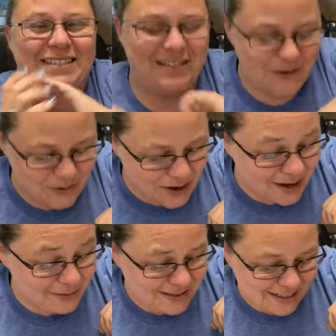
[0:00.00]
So
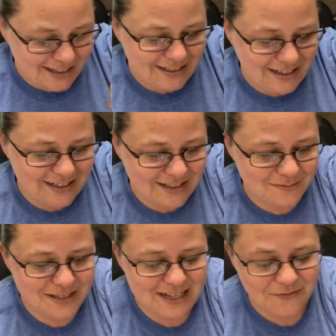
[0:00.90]
I'm excited to get
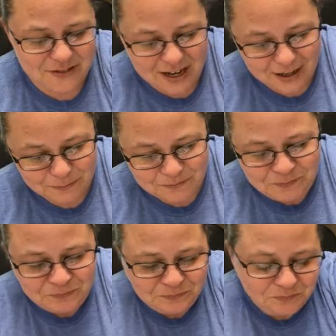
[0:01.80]
some sniffs on.
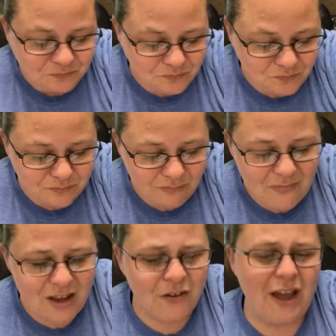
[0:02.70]

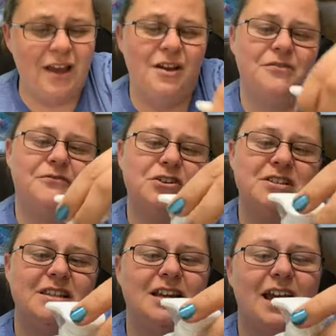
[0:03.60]
Okay,
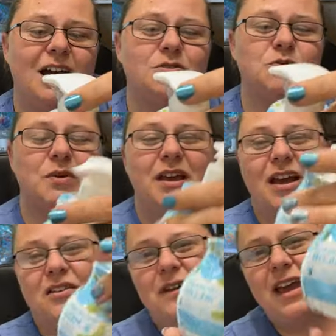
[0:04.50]
first thing out, we
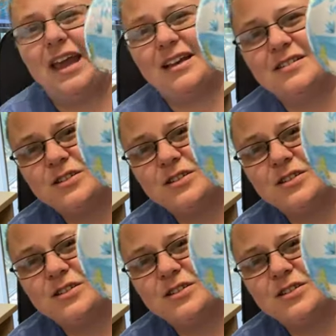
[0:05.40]
have a hand